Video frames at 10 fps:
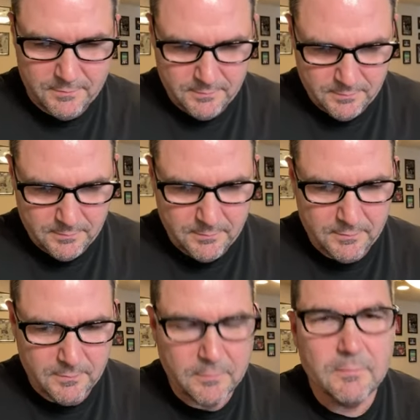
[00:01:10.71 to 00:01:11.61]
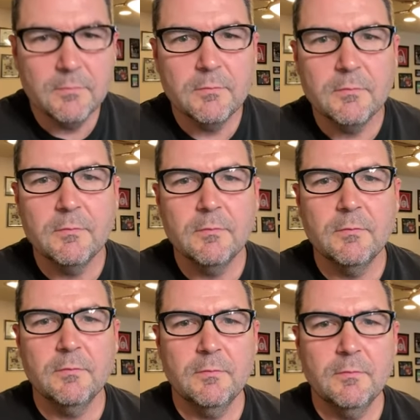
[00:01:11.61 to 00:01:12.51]
Just can't miss.
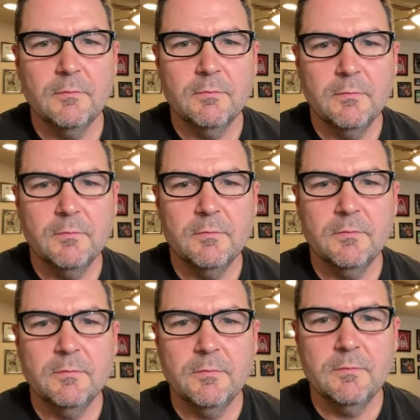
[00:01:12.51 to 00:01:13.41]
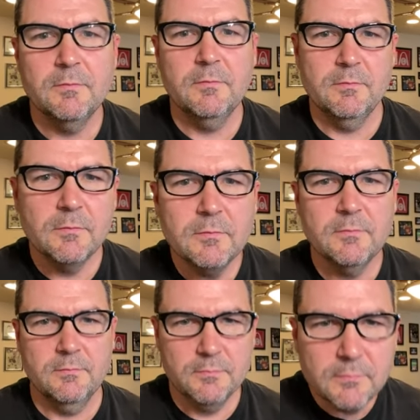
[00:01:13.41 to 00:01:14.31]
Just can't miss. Well, we just can't
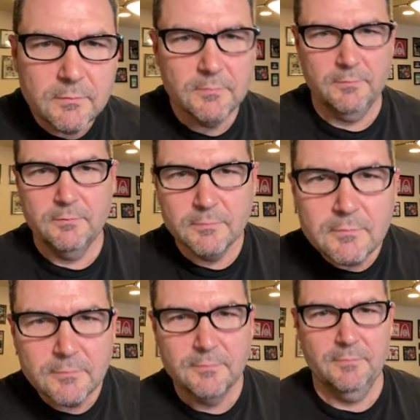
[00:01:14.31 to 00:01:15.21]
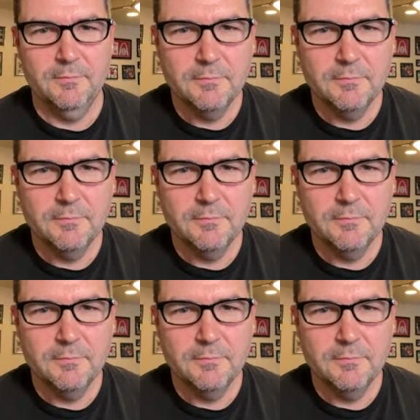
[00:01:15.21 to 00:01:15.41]
miss with a beat like this.